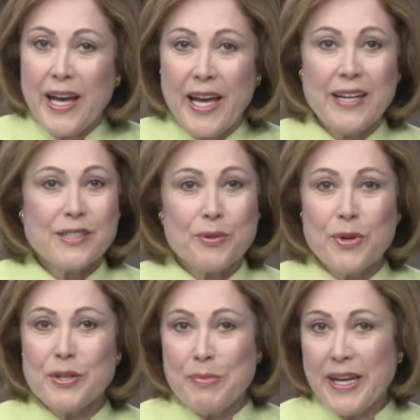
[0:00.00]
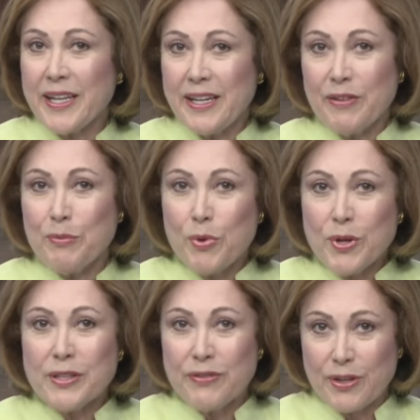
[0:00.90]
and it's going to make it even more
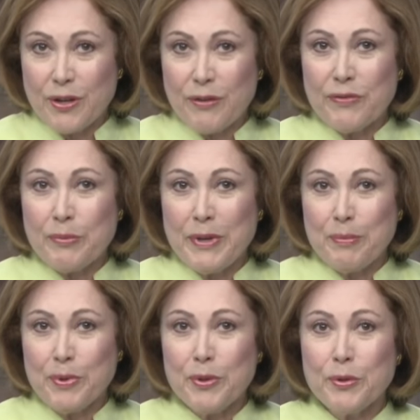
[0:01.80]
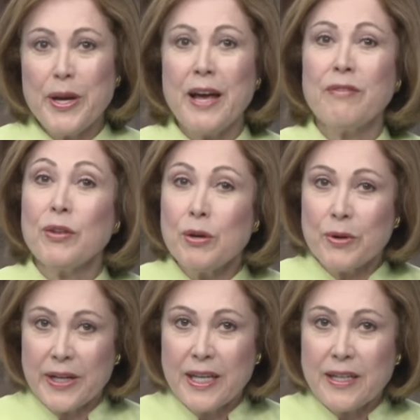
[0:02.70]
difficult for people who have
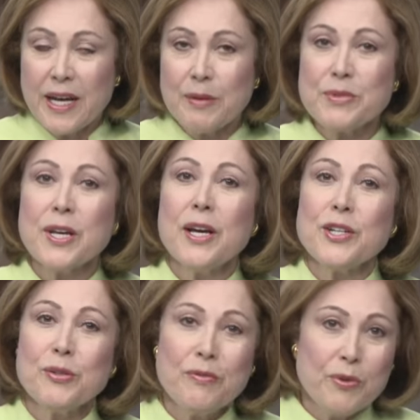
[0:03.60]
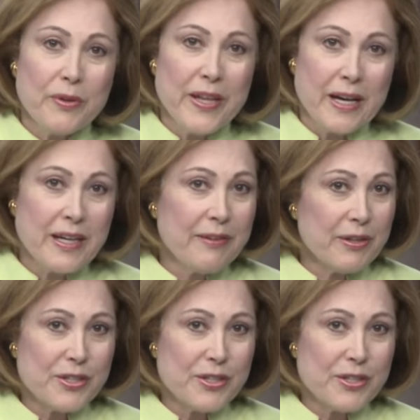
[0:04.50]
lower incomes to afford that coverage.